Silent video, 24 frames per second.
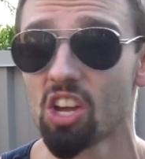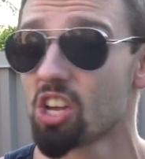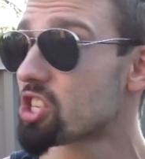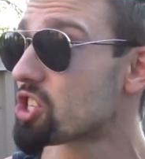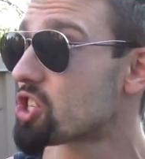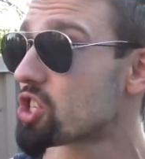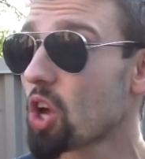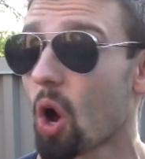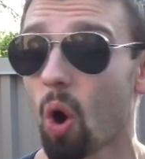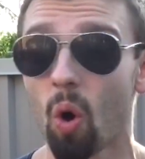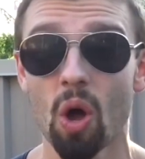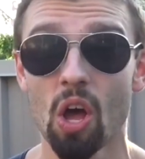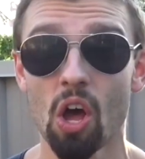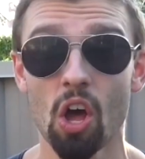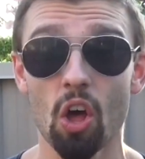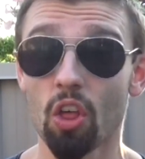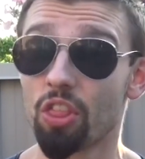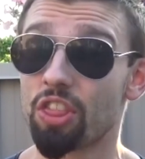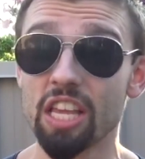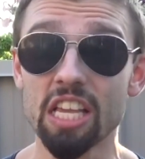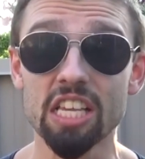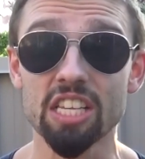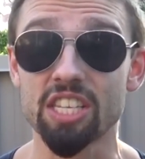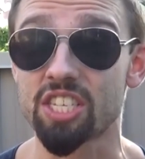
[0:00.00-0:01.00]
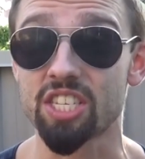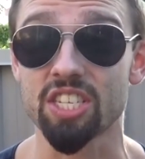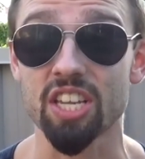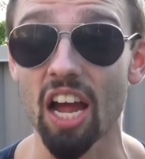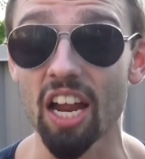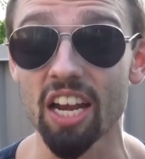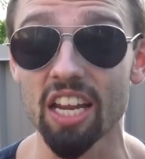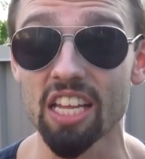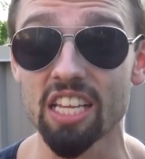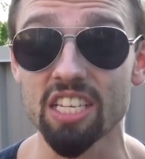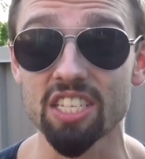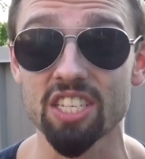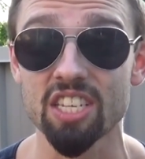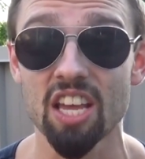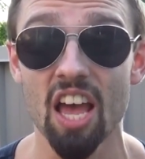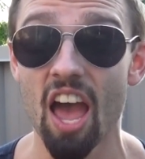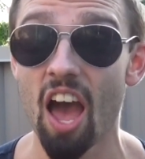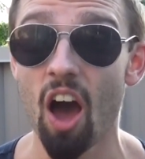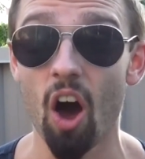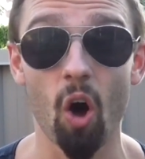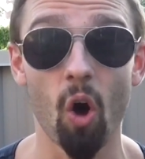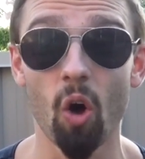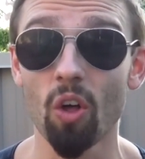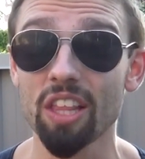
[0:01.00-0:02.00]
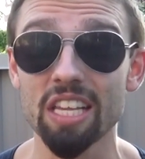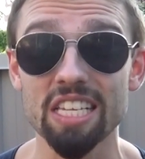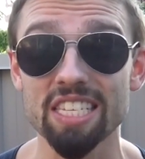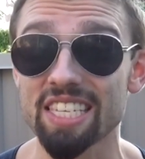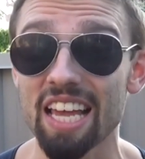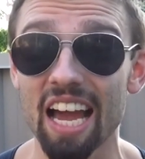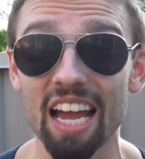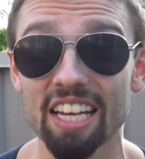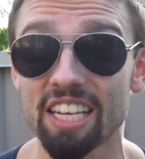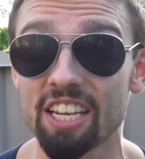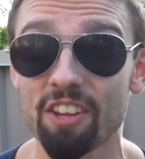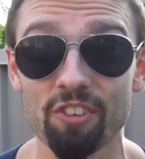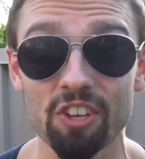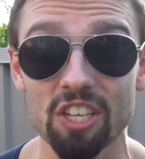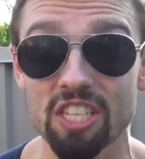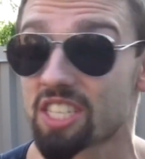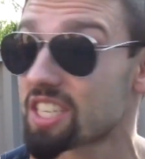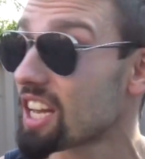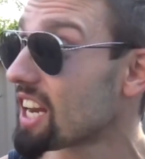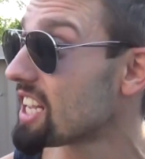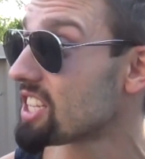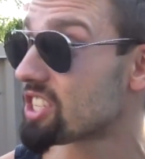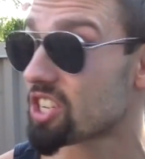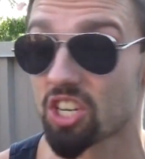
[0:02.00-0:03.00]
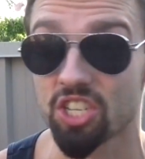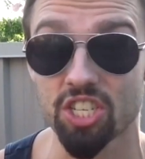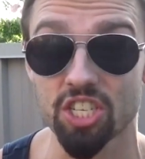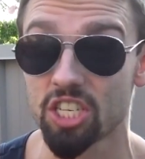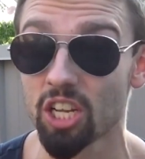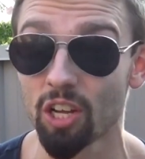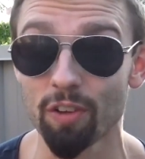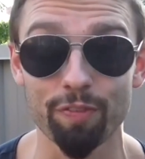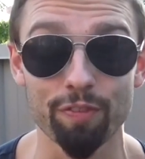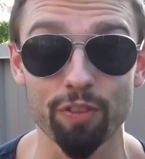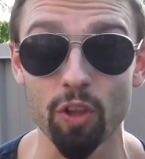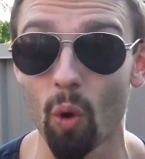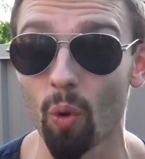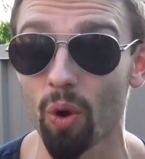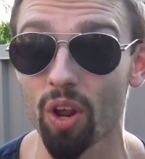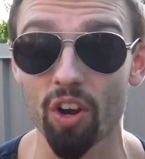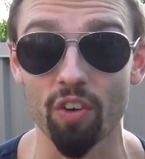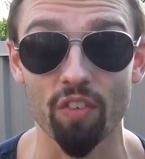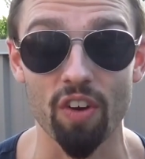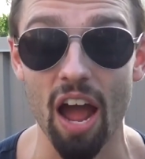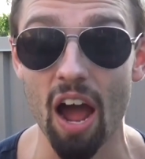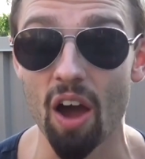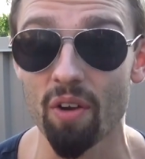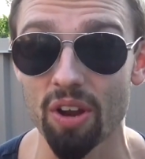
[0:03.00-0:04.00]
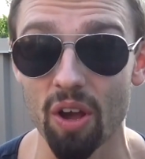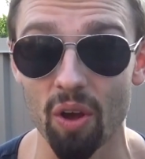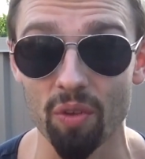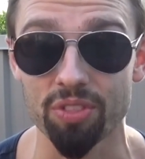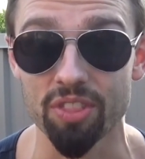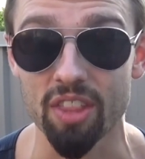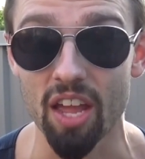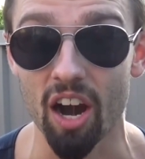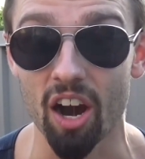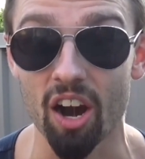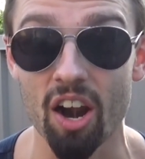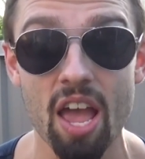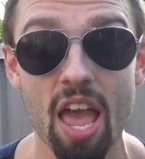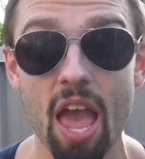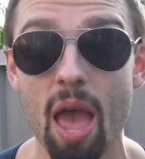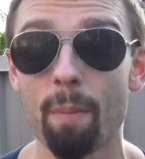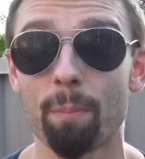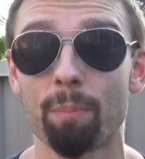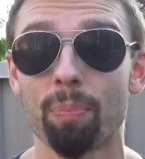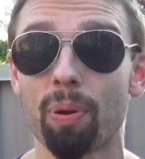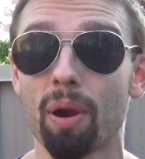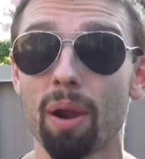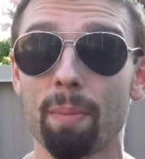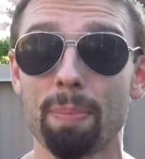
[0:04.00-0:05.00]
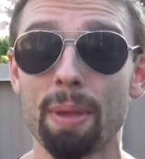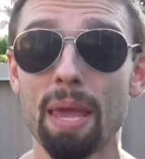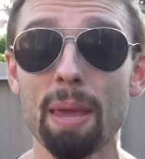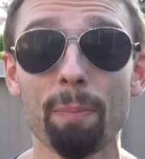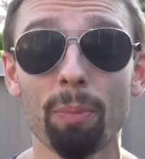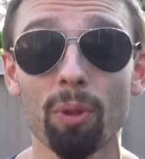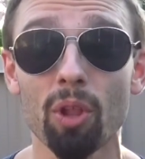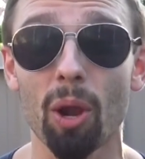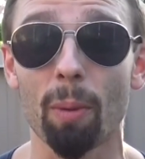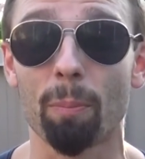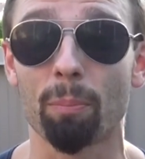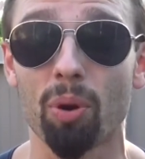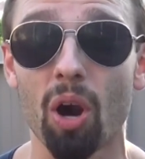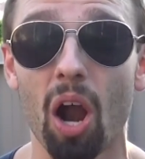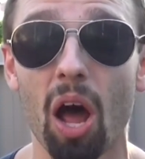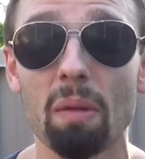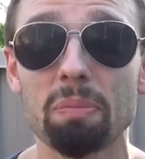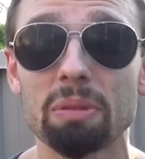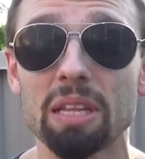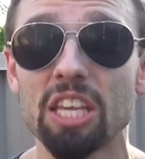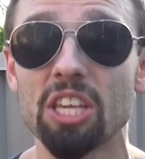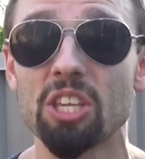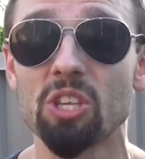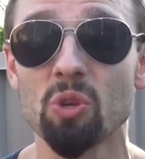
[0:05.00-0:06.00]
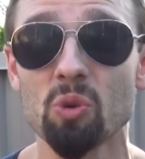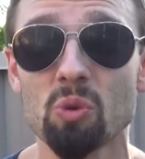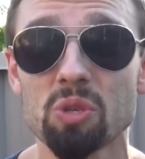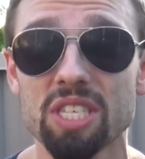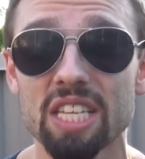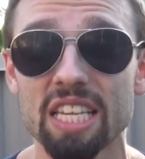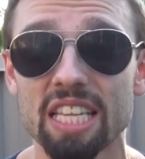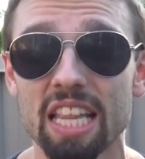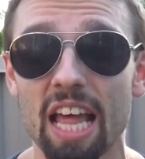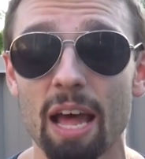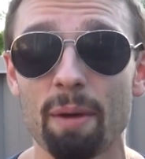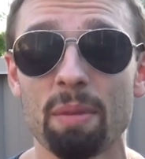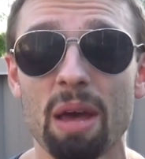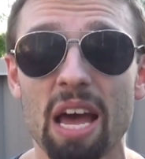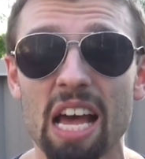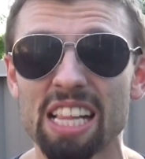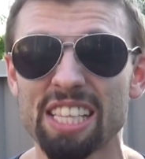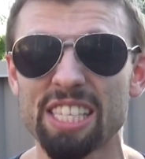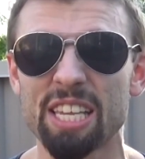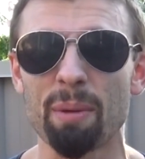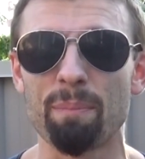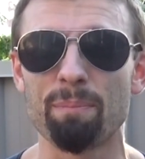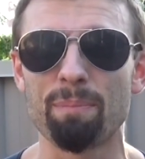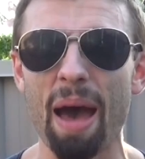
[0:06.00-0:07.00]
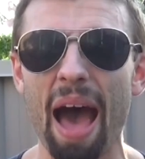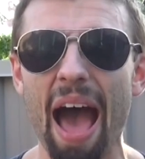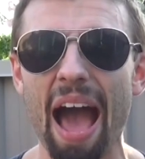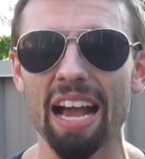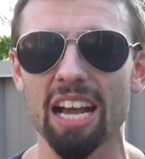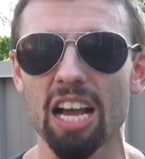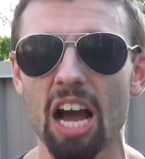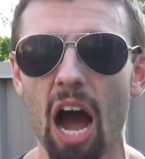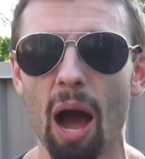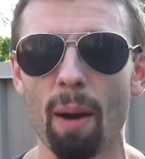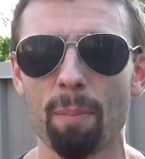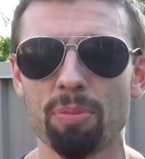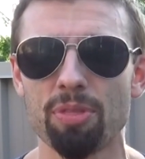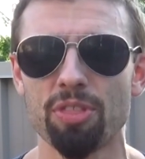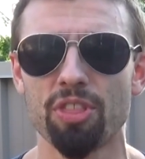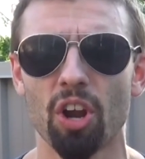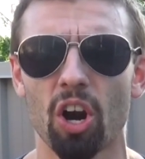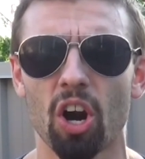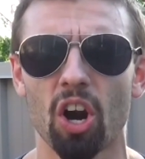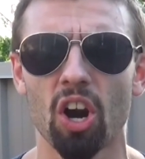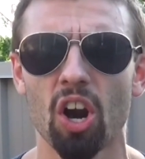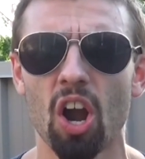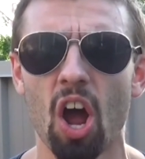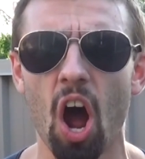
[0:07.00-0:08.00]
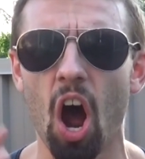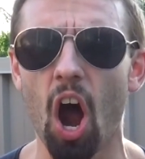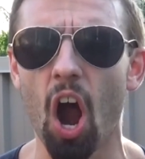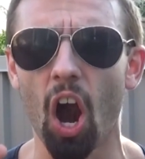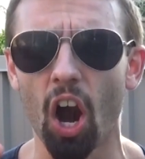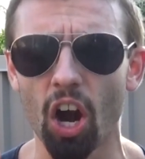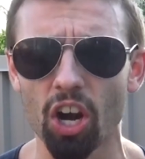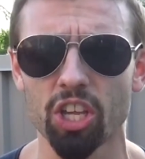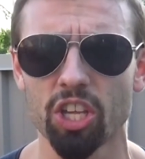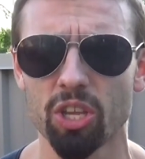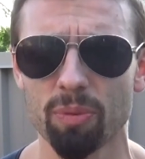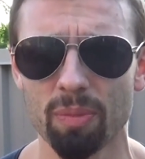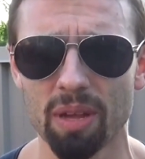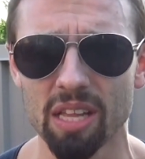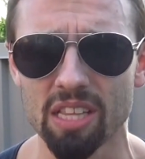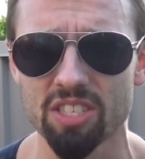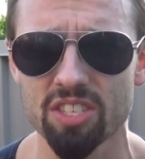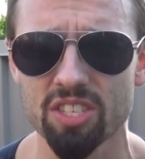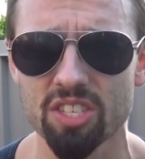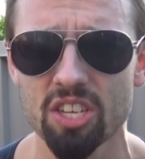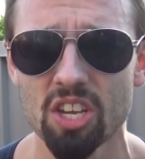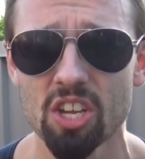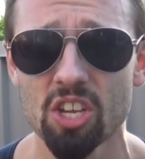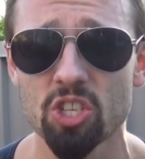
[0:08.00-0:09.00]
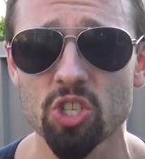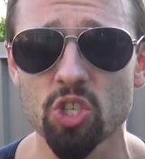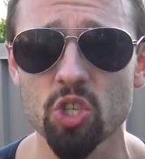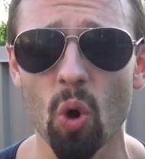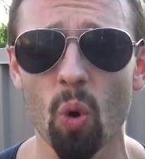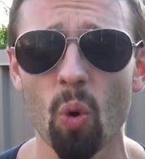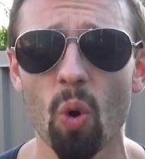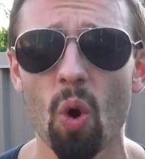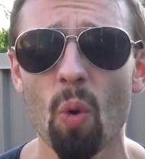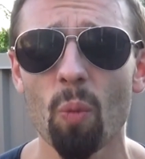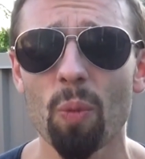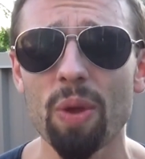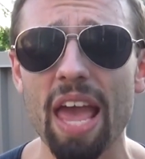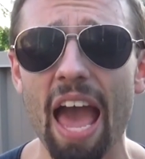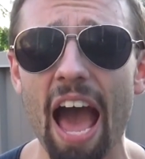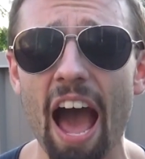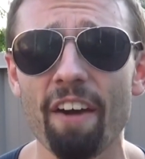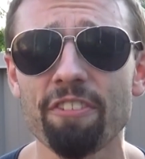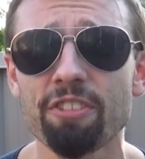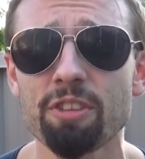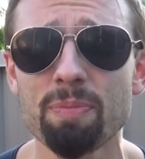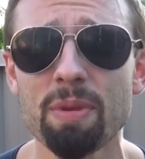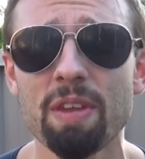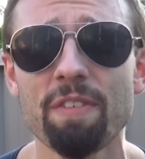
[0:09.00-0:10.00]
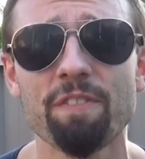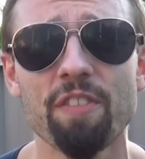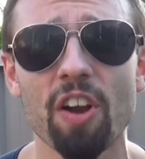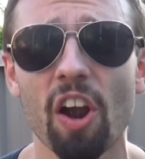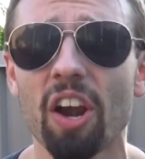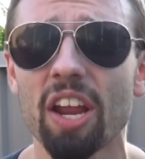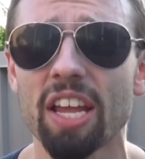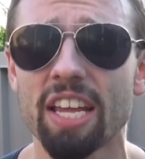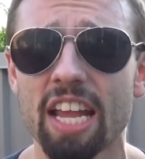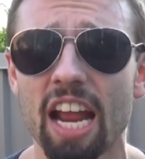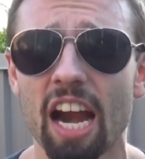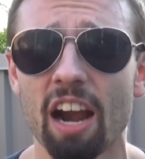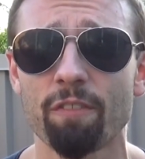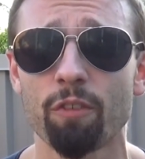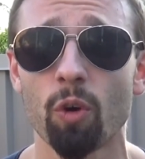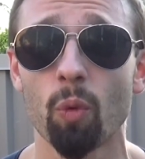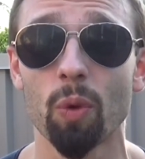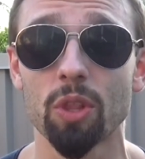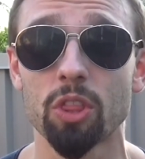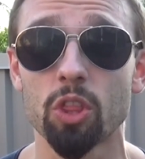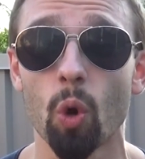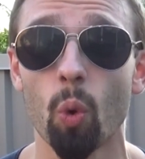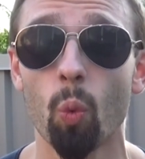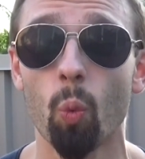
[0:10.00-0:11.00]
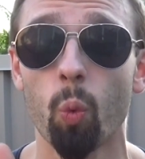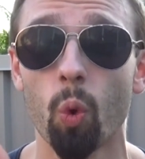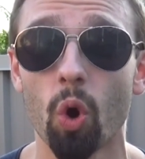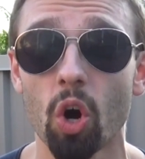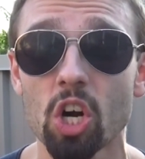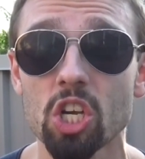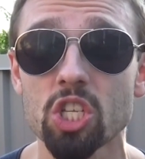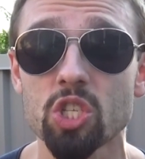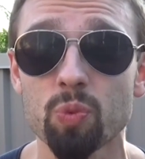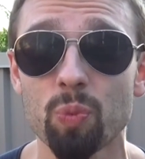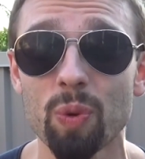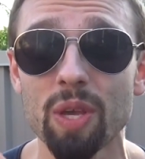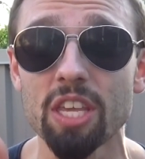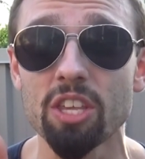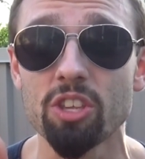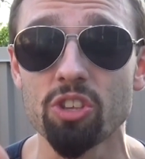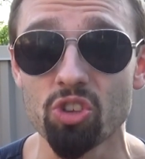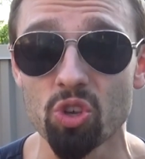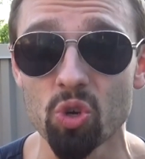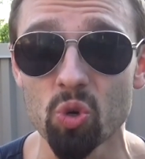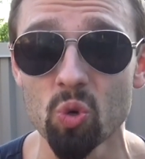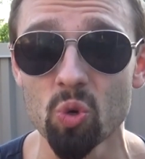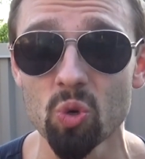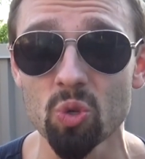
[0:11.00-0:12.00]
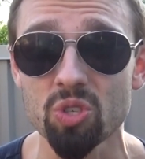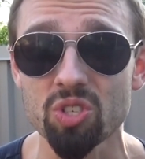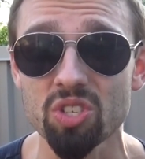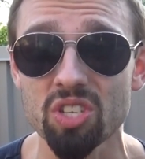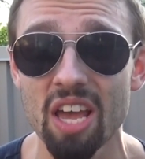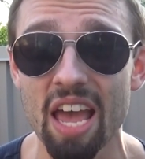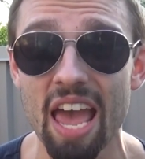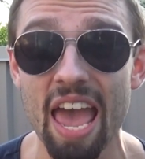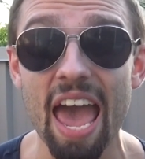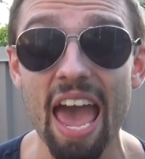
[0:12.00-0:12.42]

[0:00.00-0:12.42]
So these studies, all these scientific studies are still floating around out there, and people are probably using them to back up their arguments. So we have to be very careful with the words we use